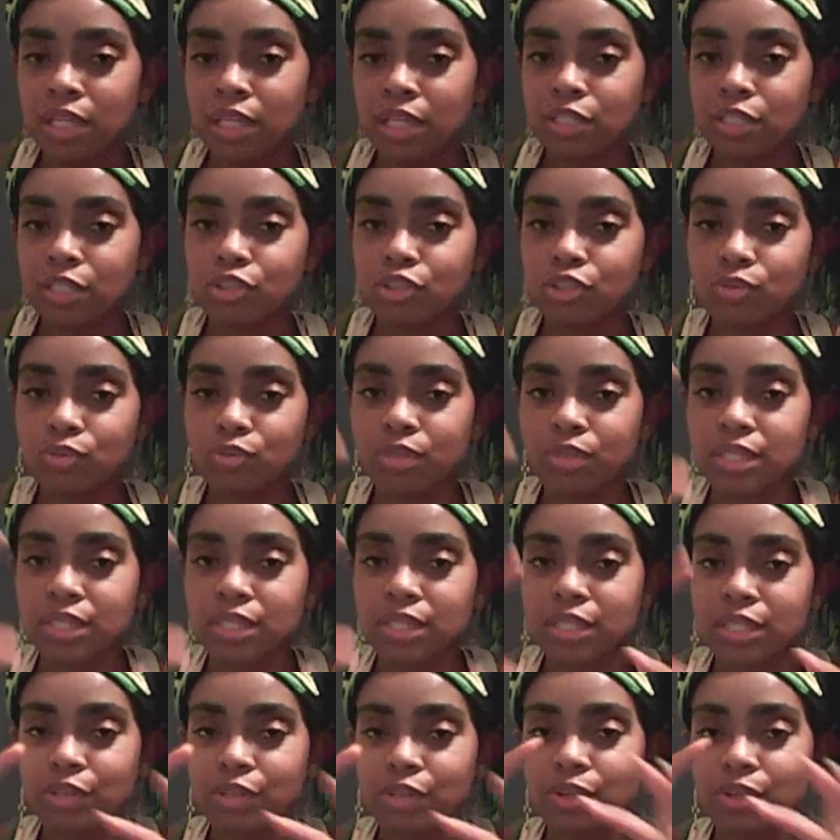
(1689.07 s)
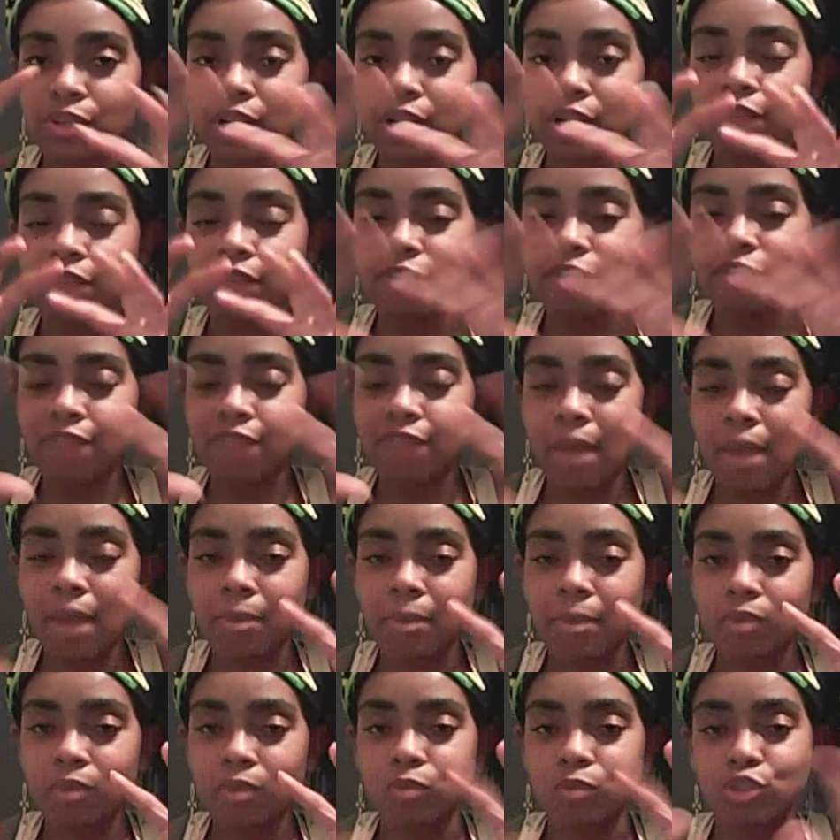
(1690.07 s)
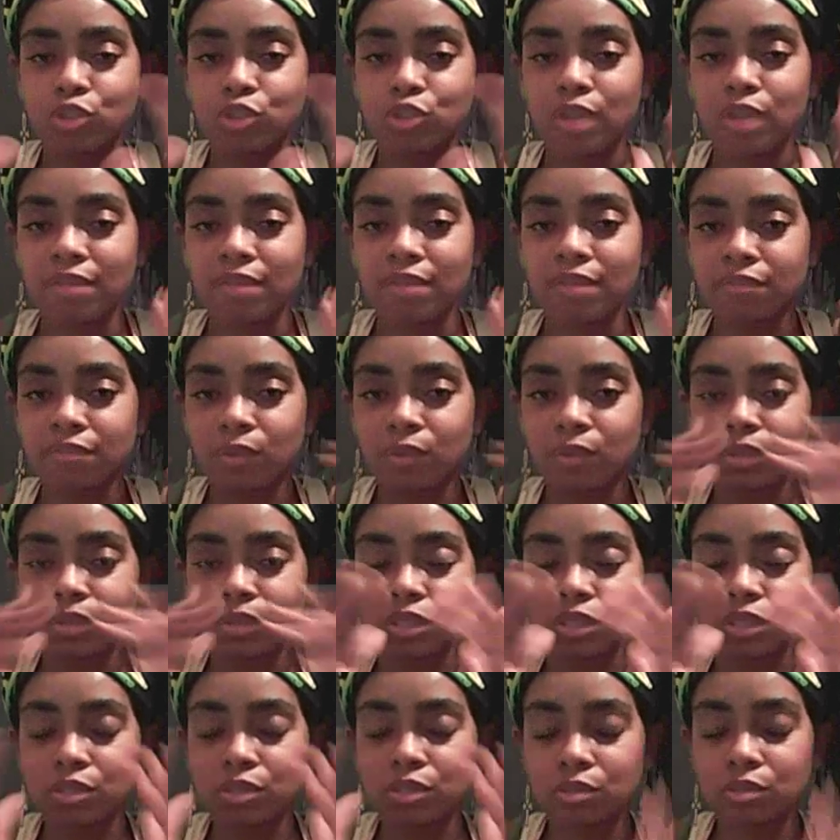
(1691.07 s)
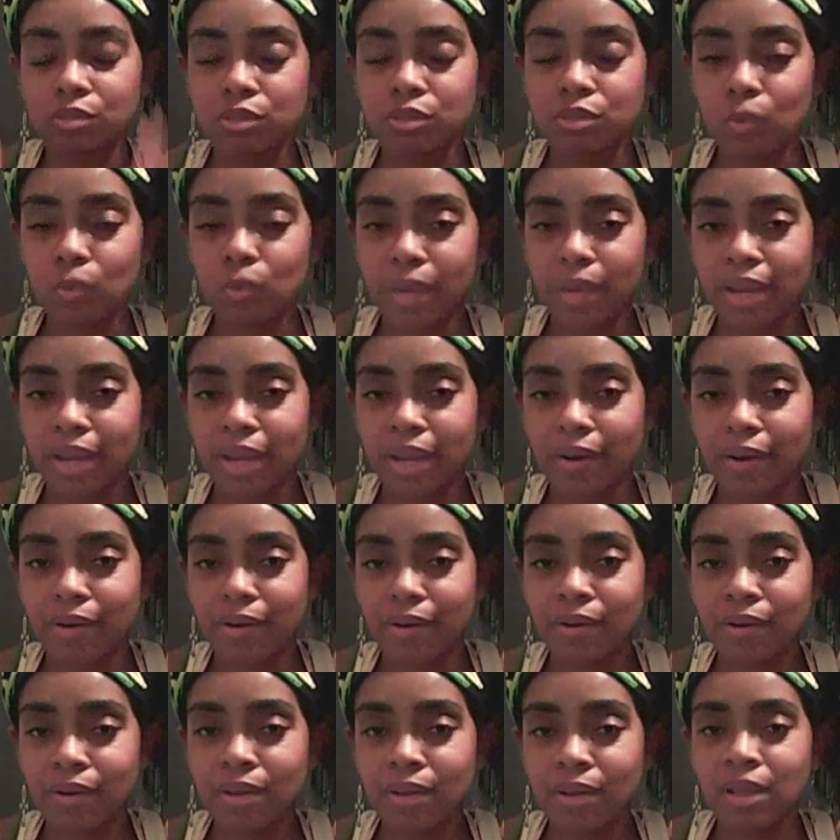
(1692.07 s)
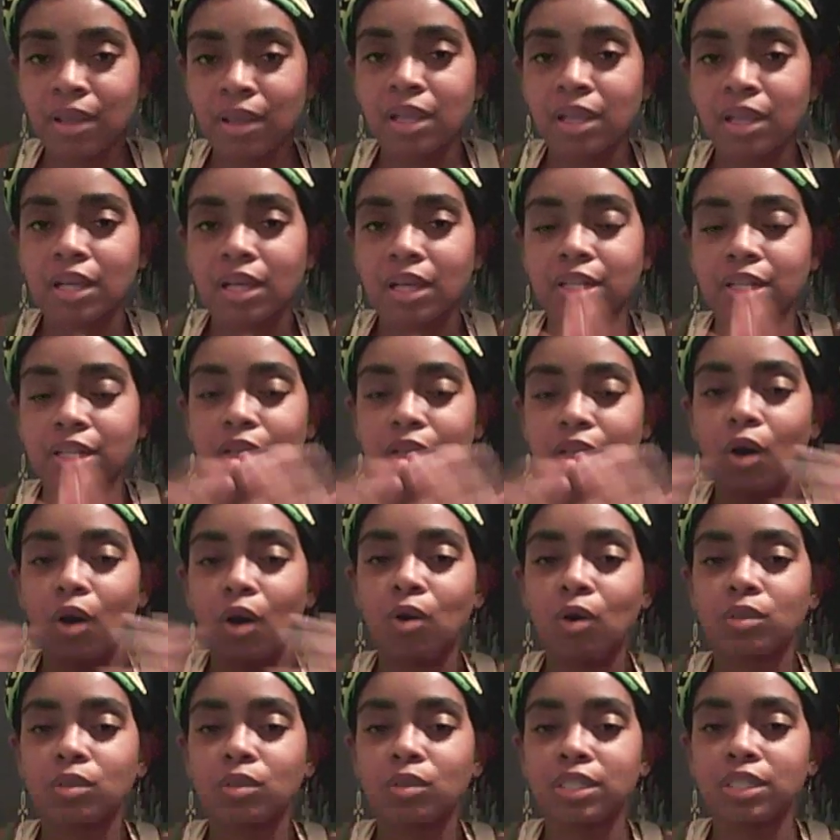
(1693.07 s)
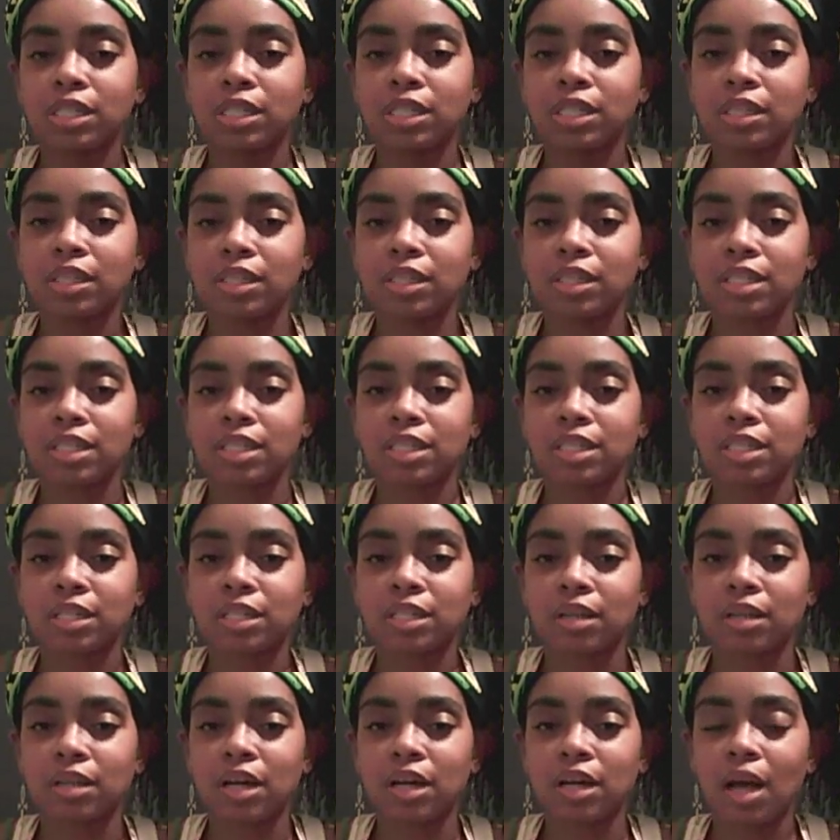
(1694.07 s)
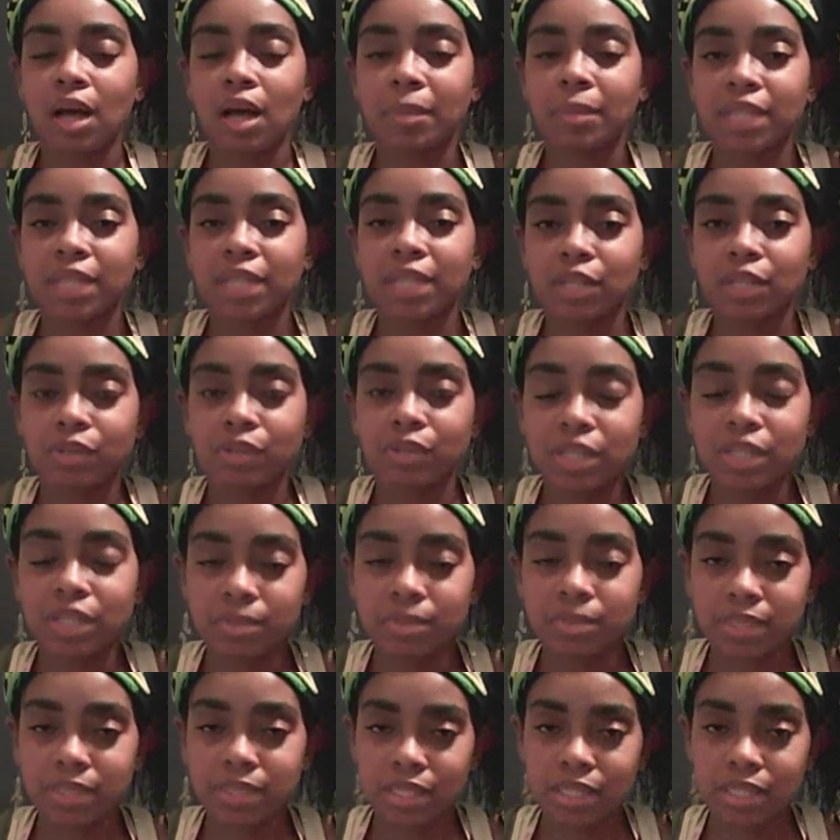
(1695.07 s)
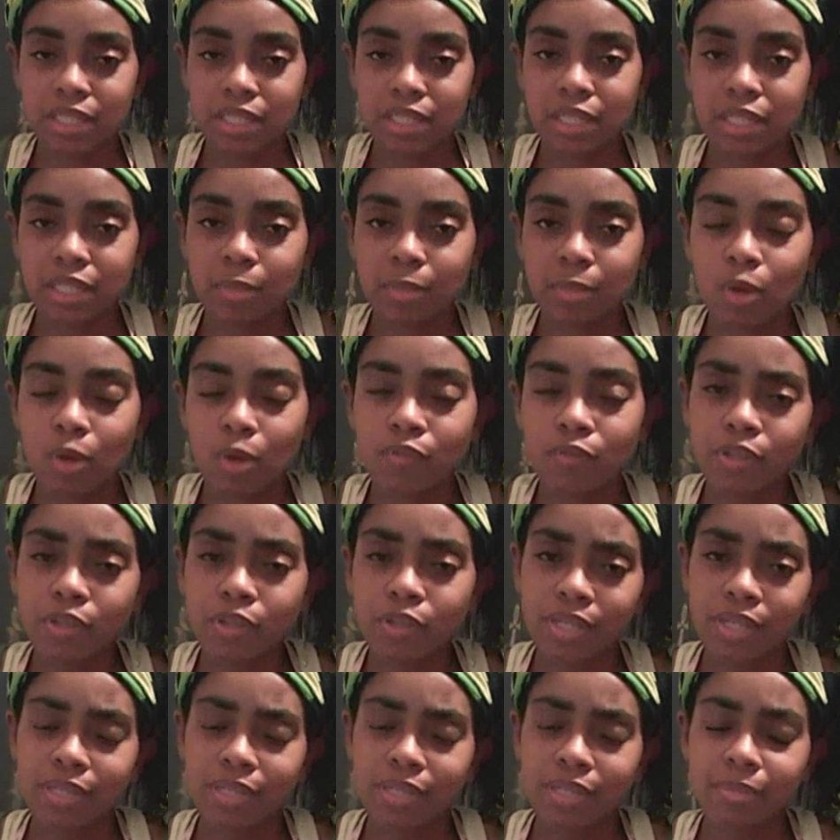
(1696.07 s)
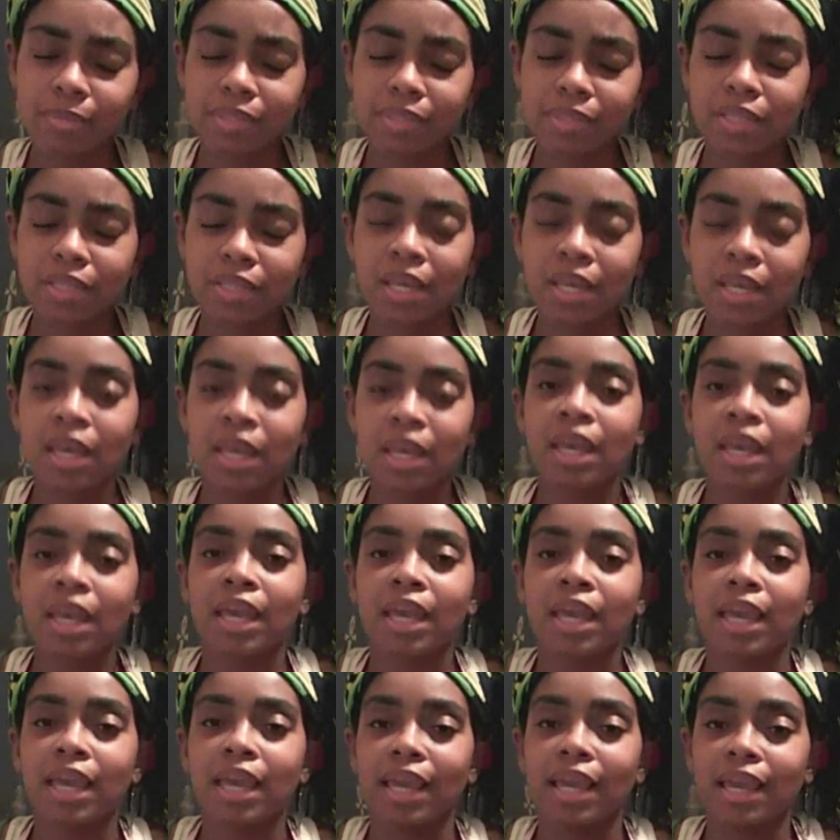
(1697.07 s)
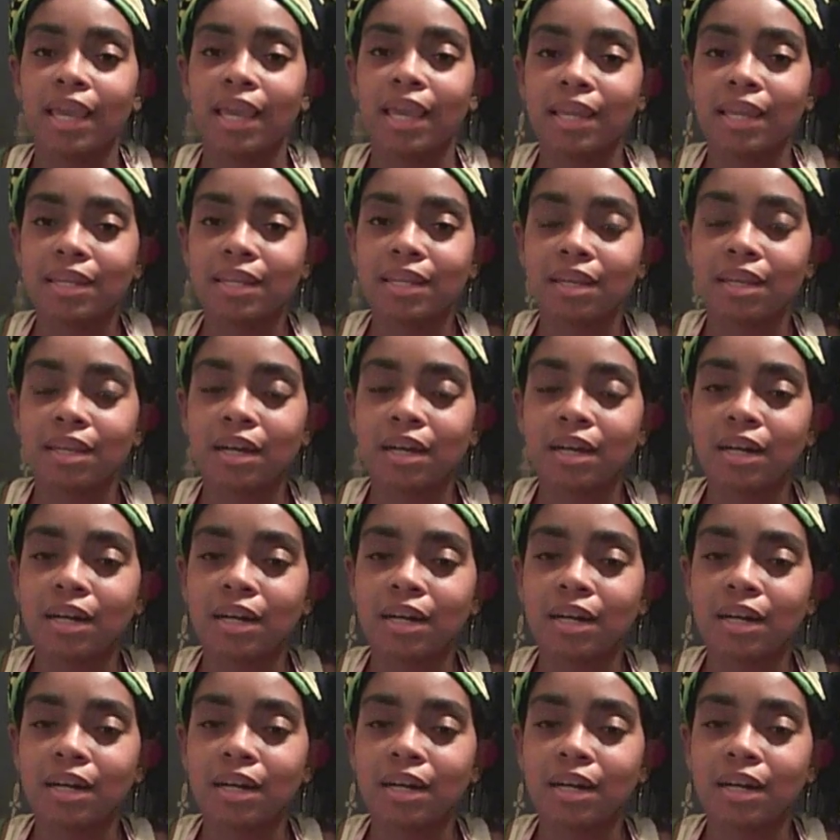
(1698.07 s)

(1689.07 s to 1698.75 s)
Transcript: into the center of the fabric once you have it folded into a square, cutting a hole in it that's going to accommodate your hips. It's going to get up over your hips, and